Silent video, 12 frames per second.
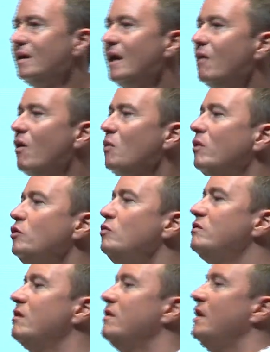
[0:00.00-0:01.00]
Now I want
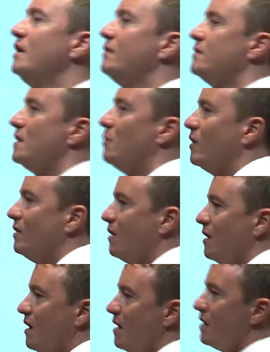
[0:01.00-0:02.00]
you to think of someone
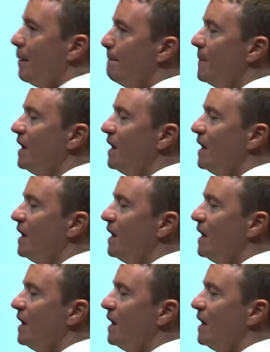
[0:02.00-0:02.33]
that